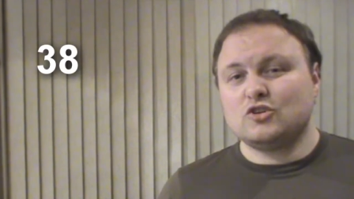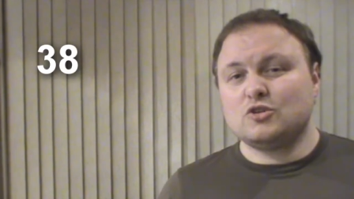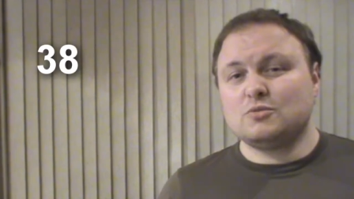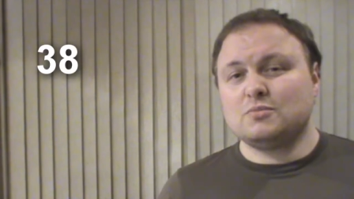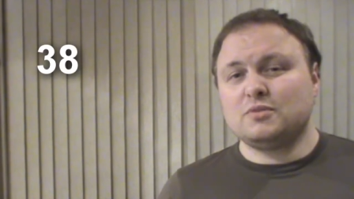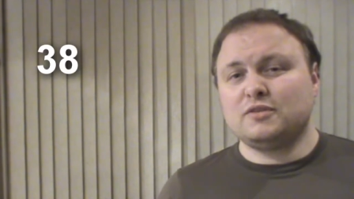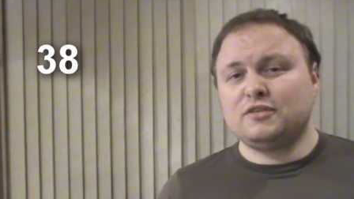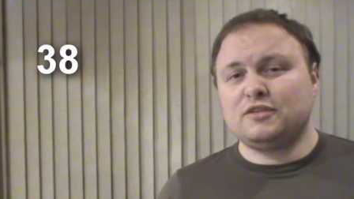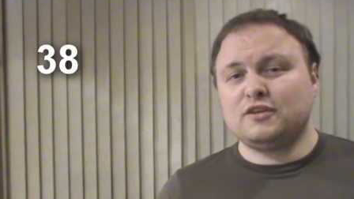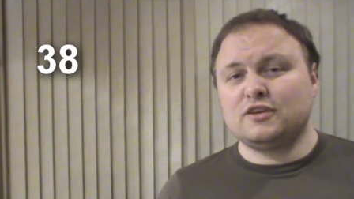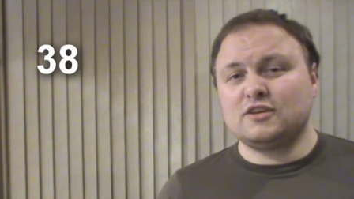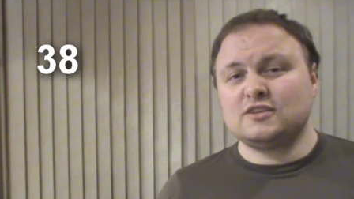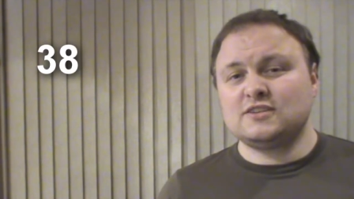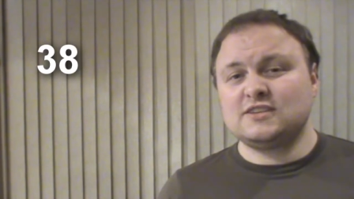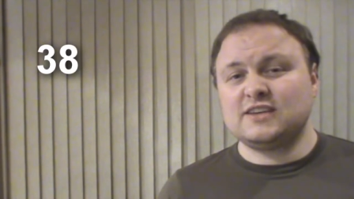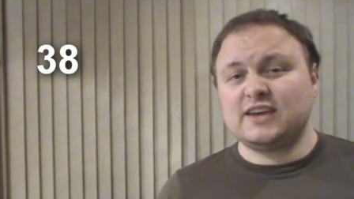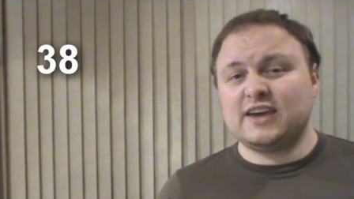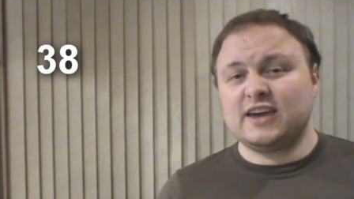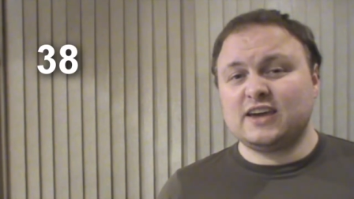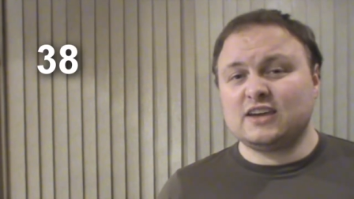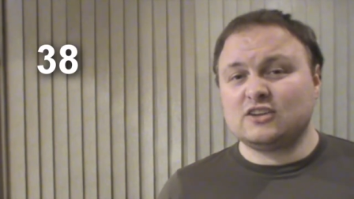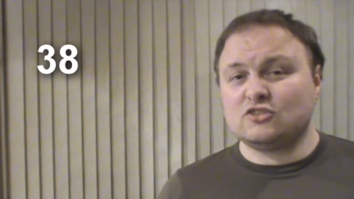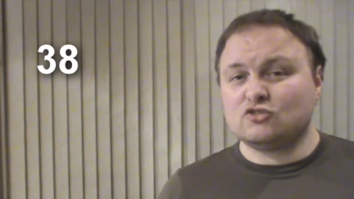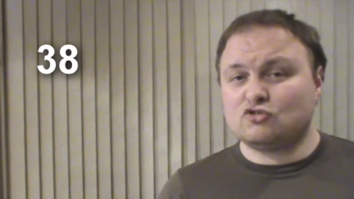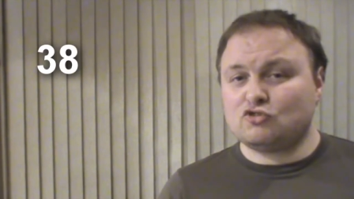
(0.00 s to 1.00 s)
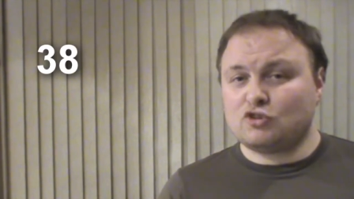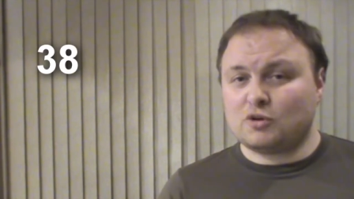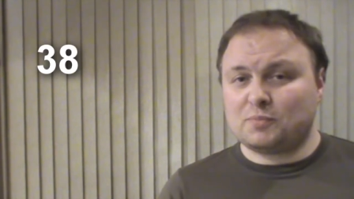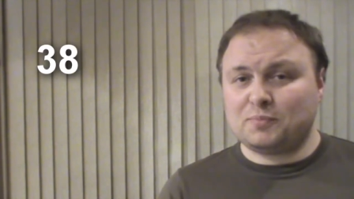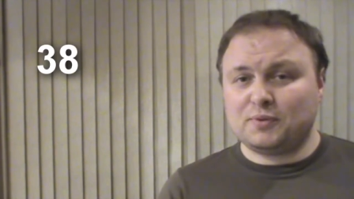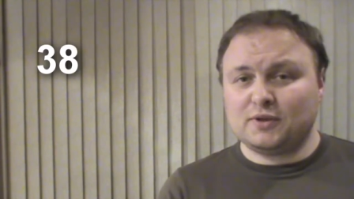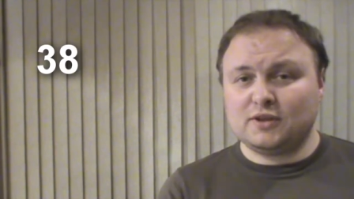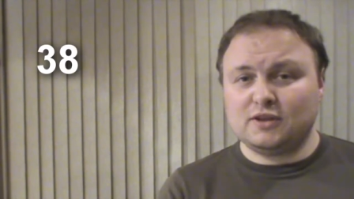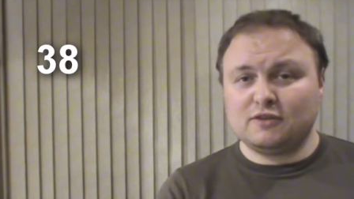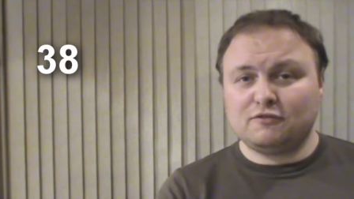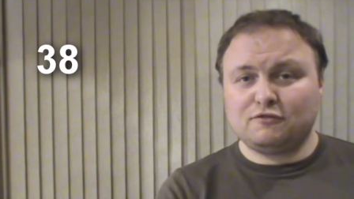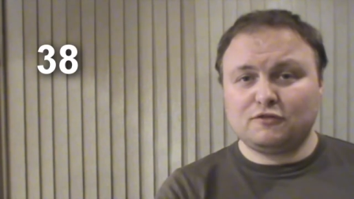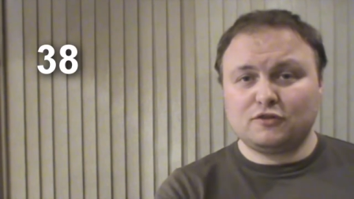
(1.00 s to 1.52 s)
Number 38,
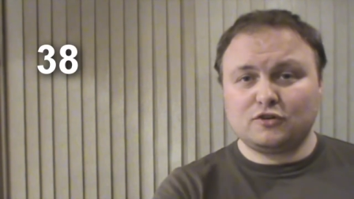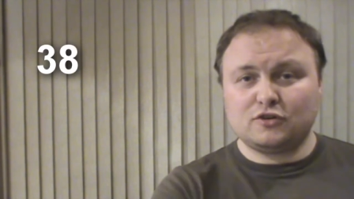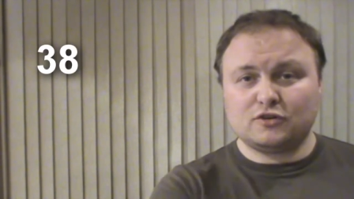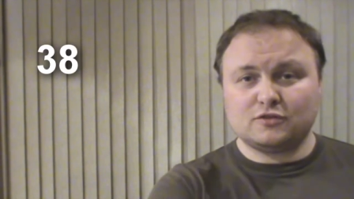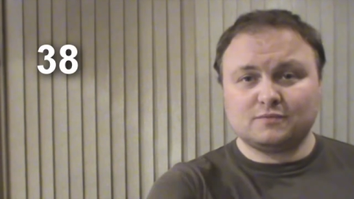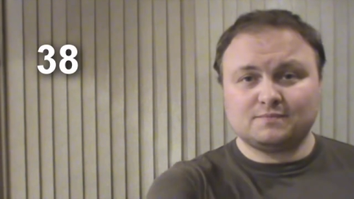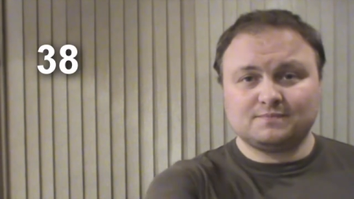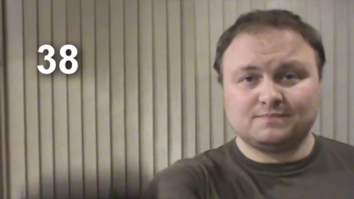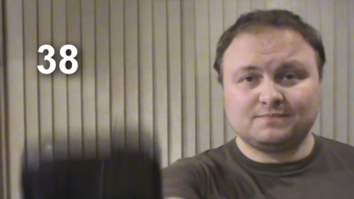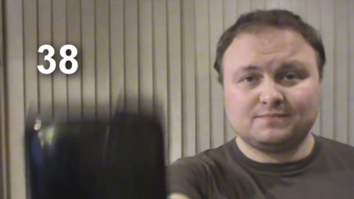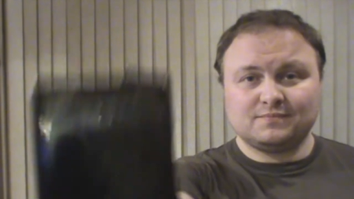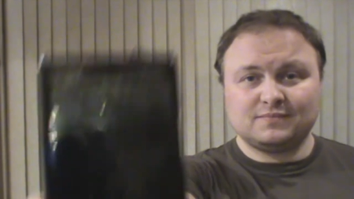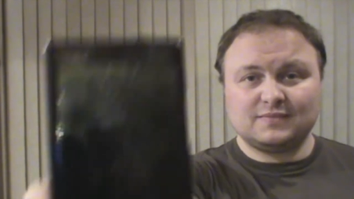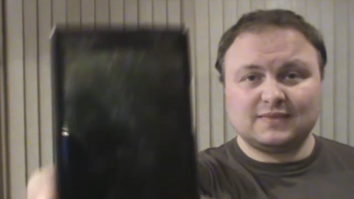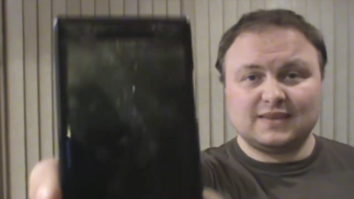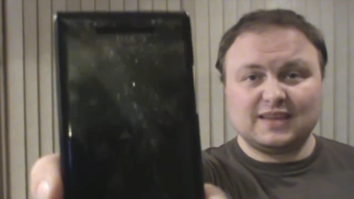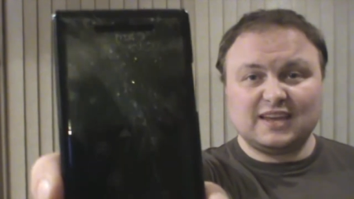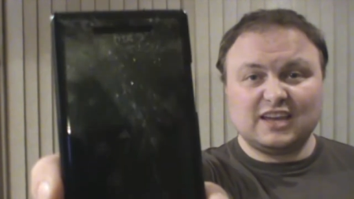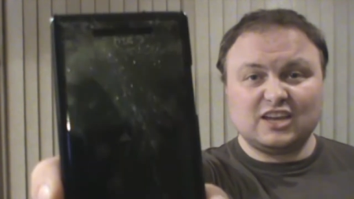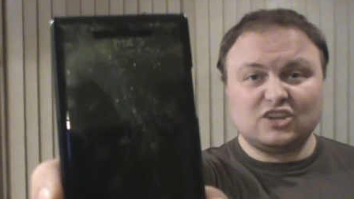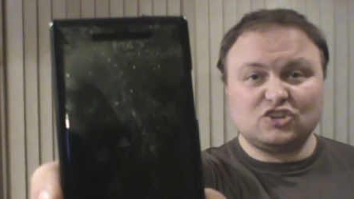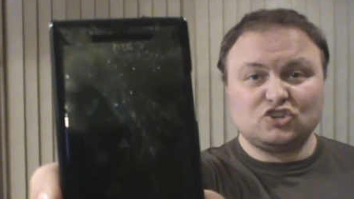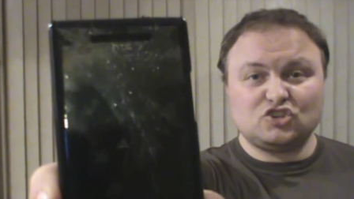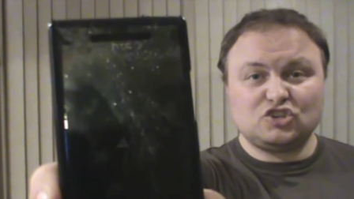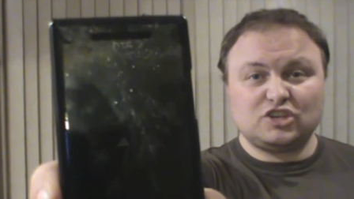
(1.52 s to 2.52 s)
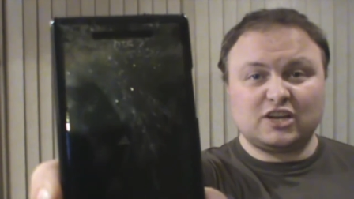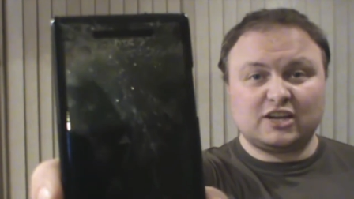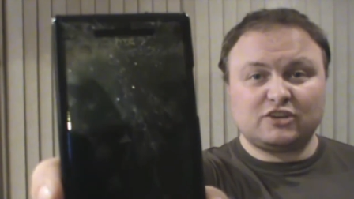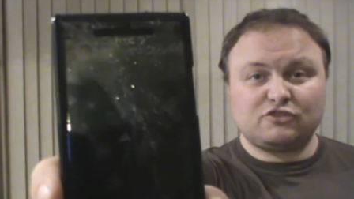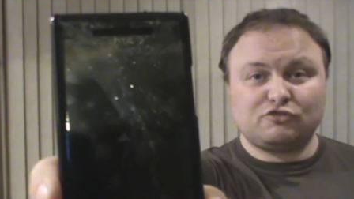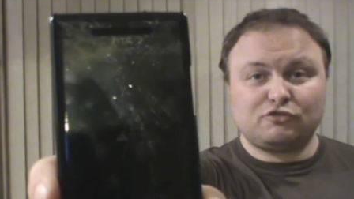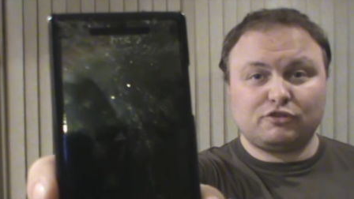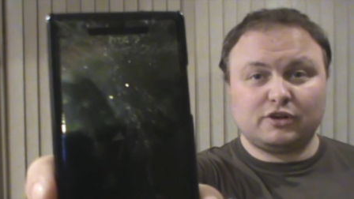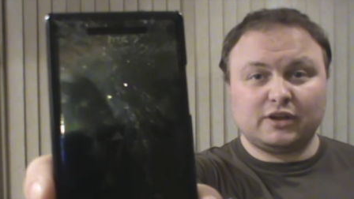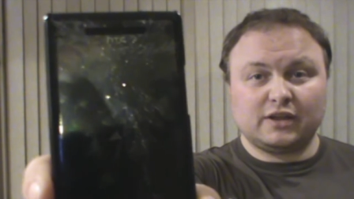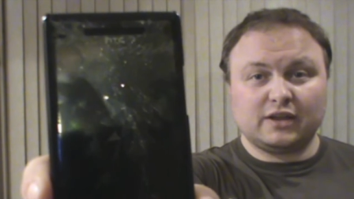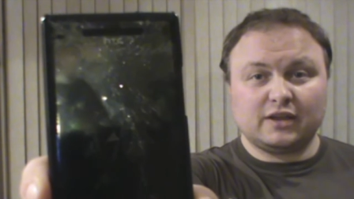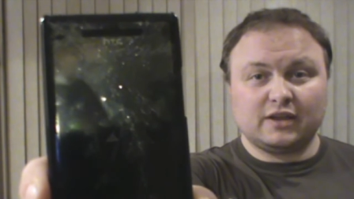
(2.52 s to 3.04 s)
dropping your phone and
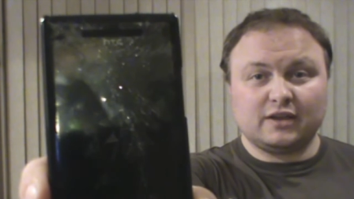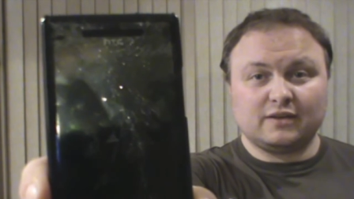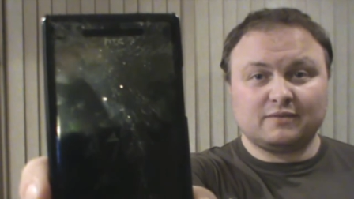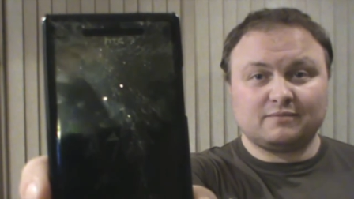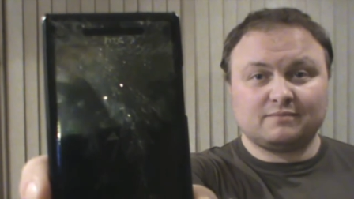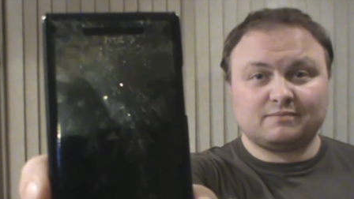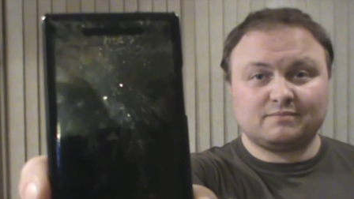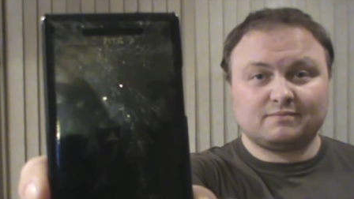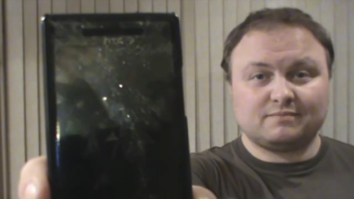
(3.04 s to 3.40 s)
shattering it.